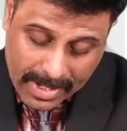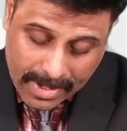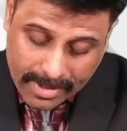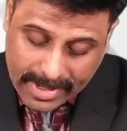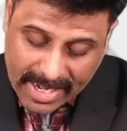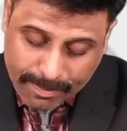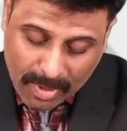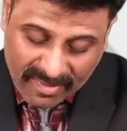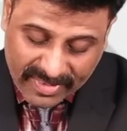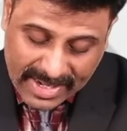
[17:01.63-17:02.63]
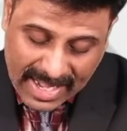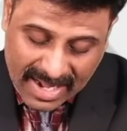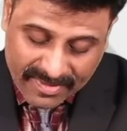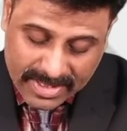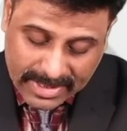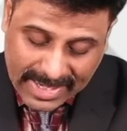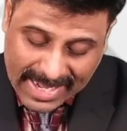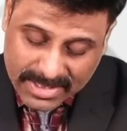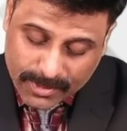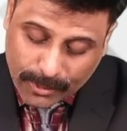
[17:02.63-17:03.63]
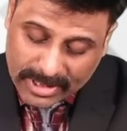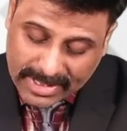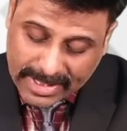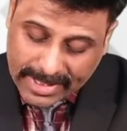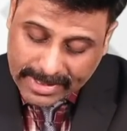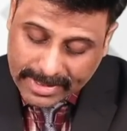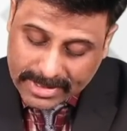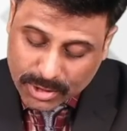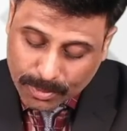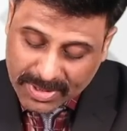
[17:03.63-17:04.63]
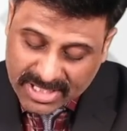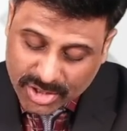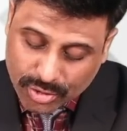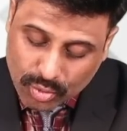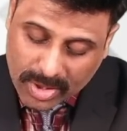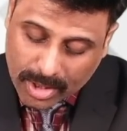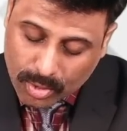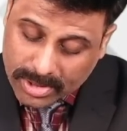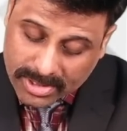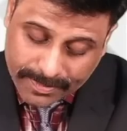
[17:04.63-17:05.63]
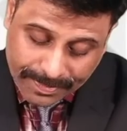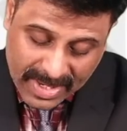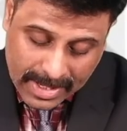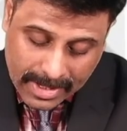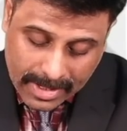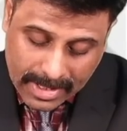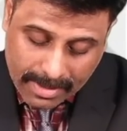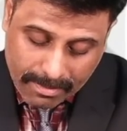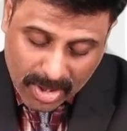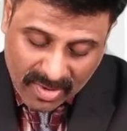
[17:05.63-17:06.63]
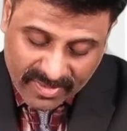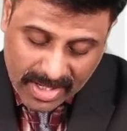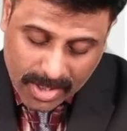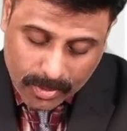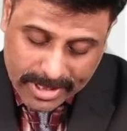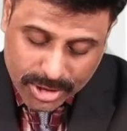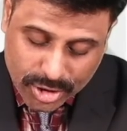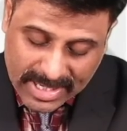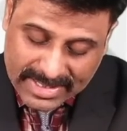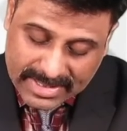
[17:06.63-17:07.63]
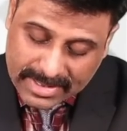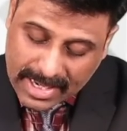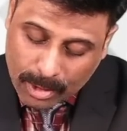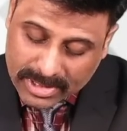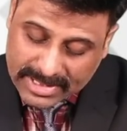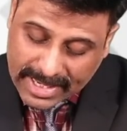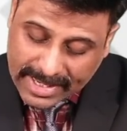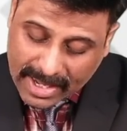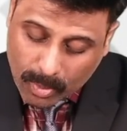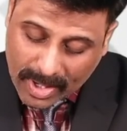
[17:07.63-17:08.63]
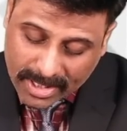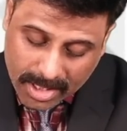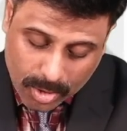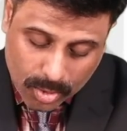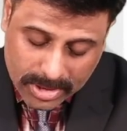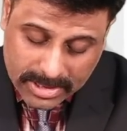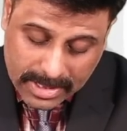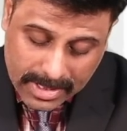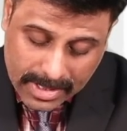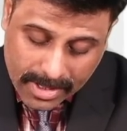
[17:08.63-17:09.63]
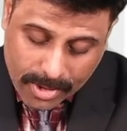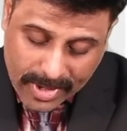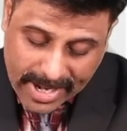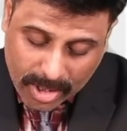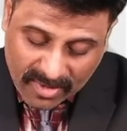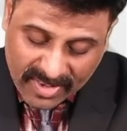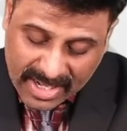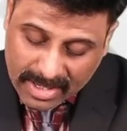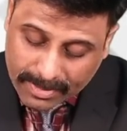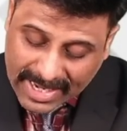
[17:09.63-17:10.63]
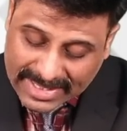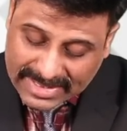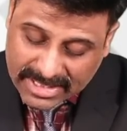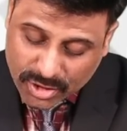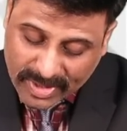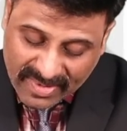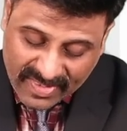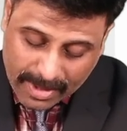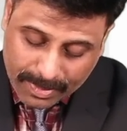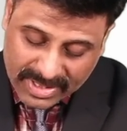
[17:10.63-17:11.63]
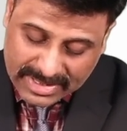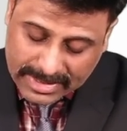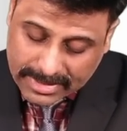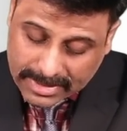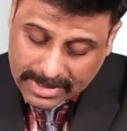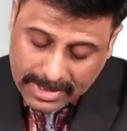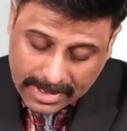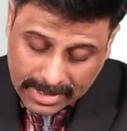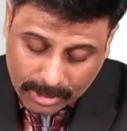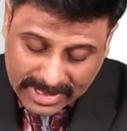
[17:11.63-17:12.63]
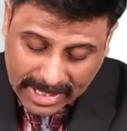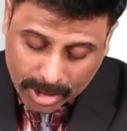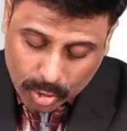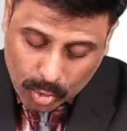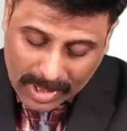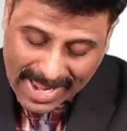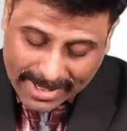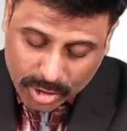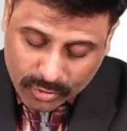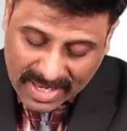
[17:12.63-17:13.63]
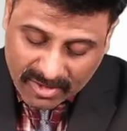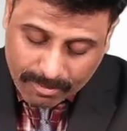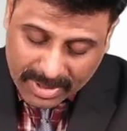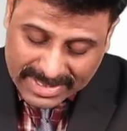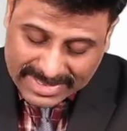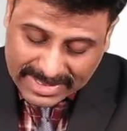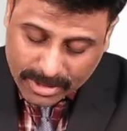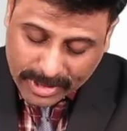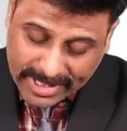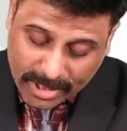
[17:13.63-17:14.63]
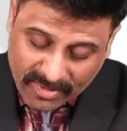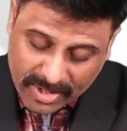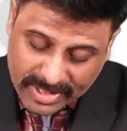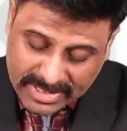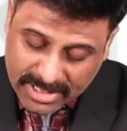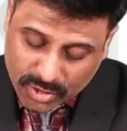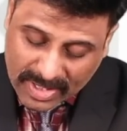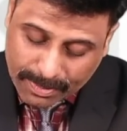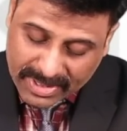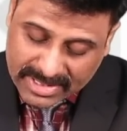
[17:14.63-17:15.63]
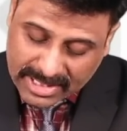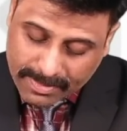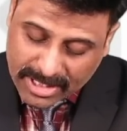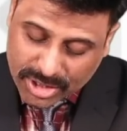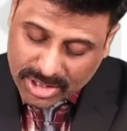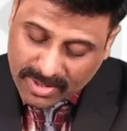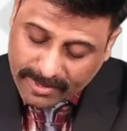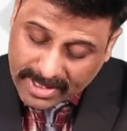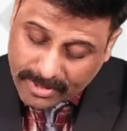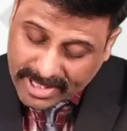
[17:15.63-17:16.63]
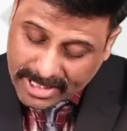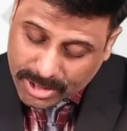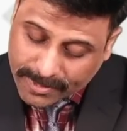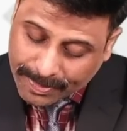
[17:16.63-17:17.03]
Net profit after tax for the current year is rupees 2 crores. Number of equity shares outstanding are 1 crores. Rate of income tax is 25%. Now there are 2 lakh 12%. Okay, rate of interest is 12%, debentures of 100 each.